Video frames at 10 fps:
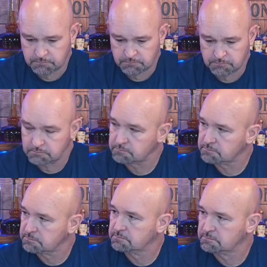
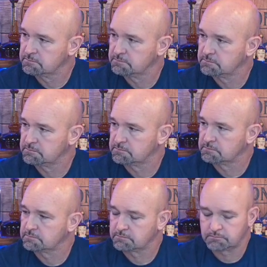
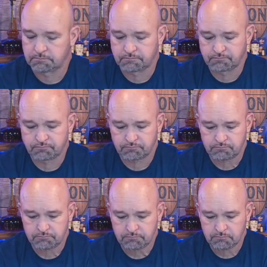
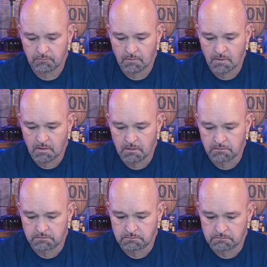
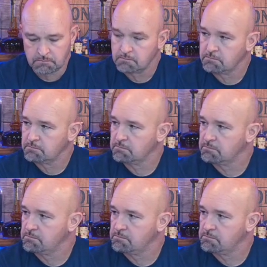The person shown says nothing.